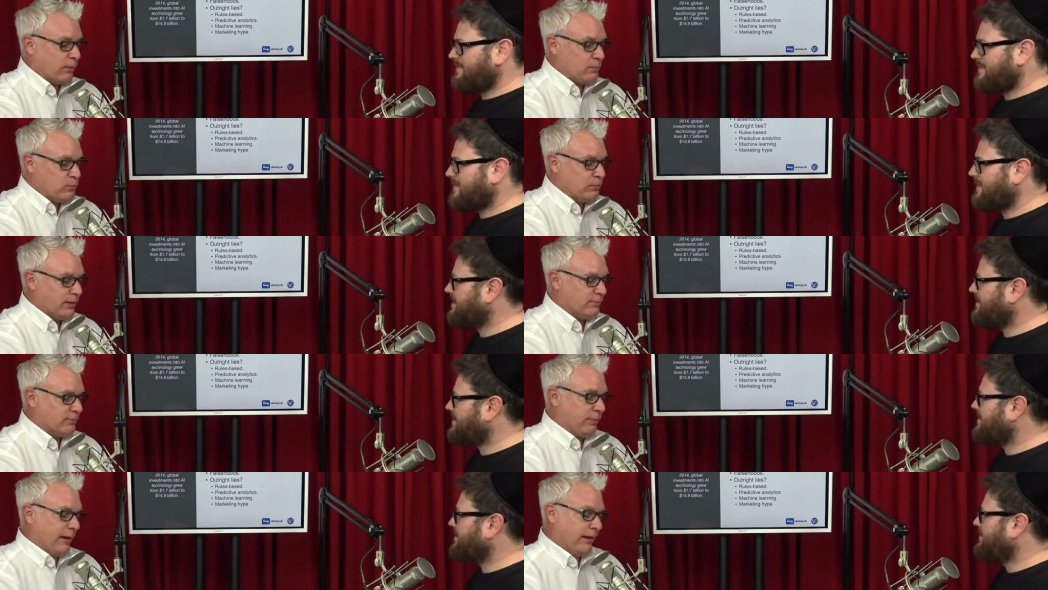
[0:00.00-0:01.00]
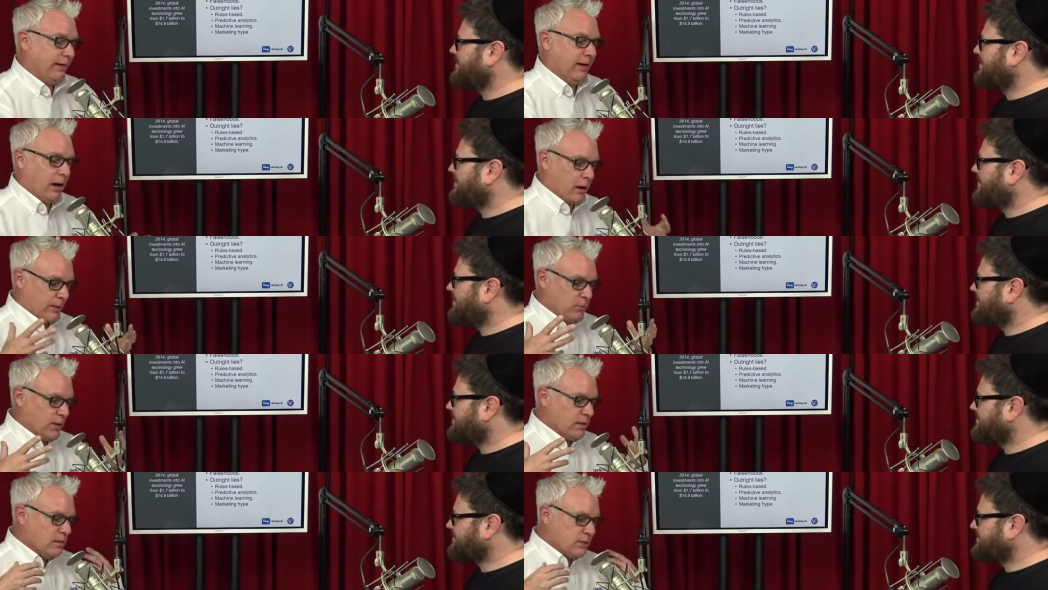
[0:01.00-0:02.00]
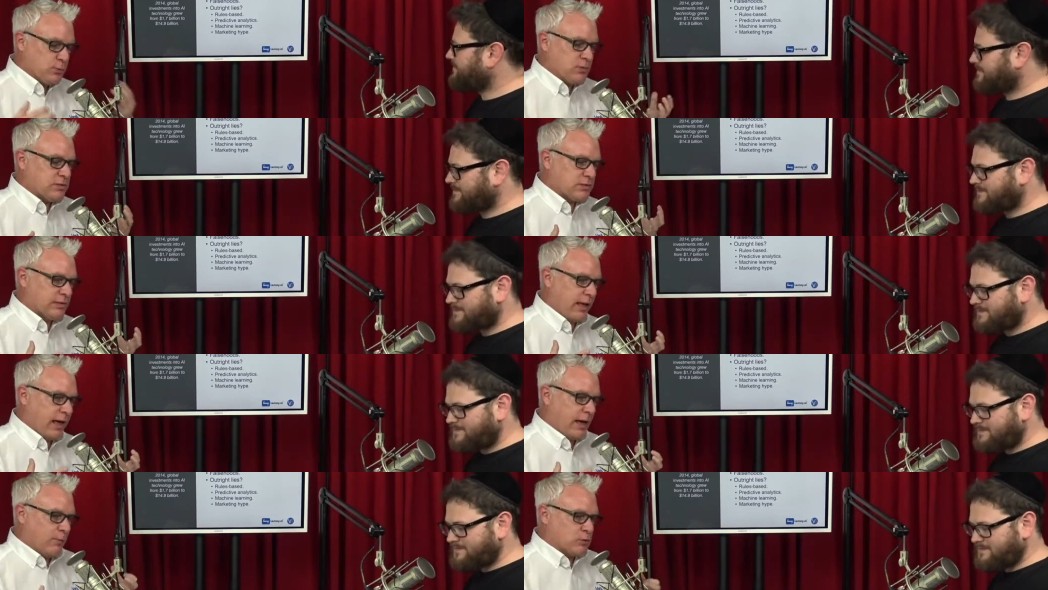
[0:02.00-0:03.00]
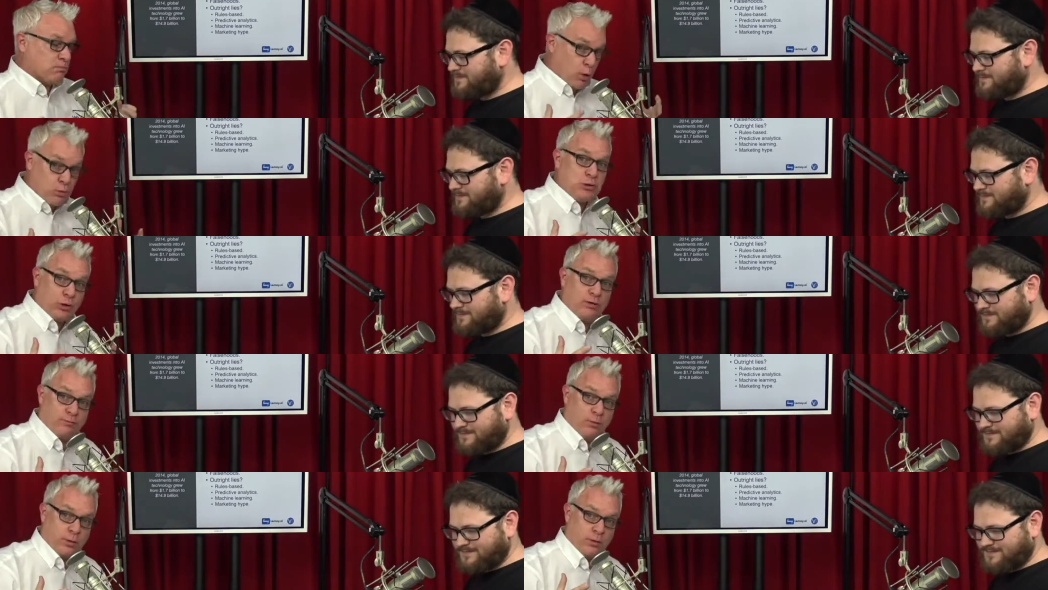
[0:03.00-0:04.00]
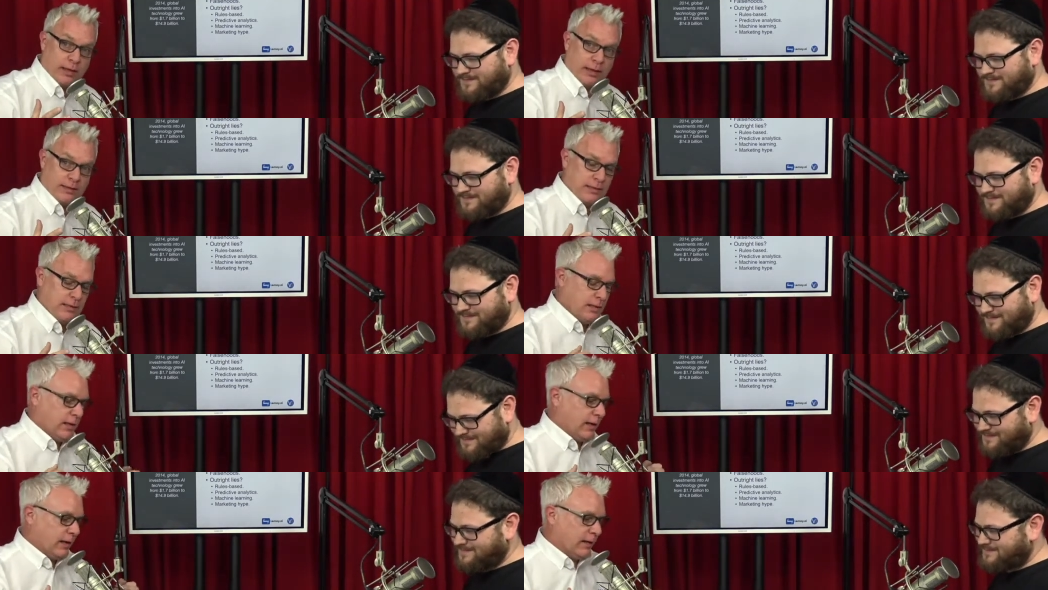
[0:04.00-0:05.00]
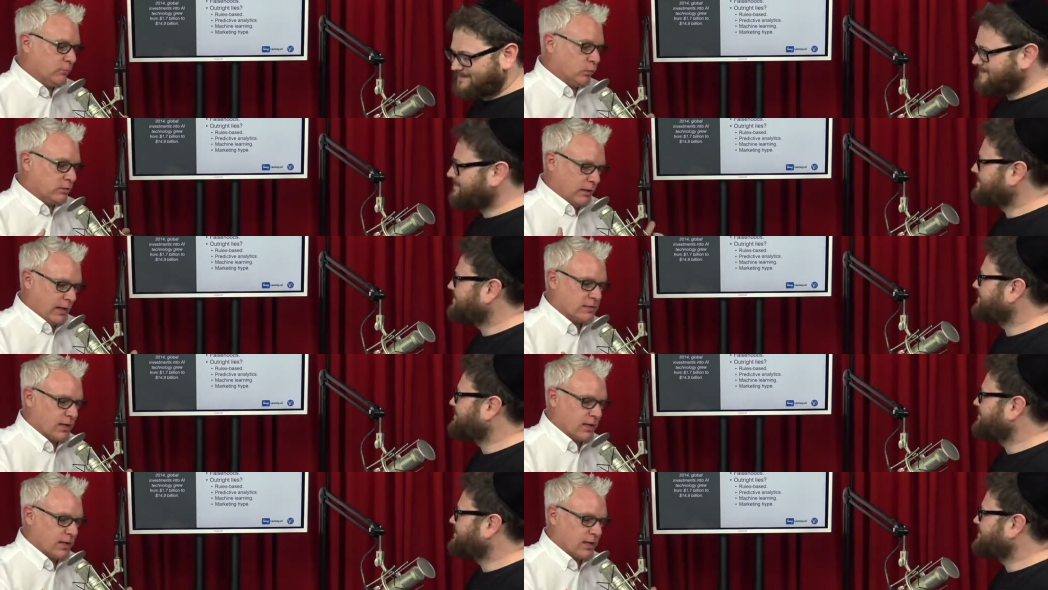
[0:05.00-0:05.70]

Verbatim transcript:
Speaker 1: I'm going to move on from that. All right. This was the slide I was most looking forward to, guys, um, with today's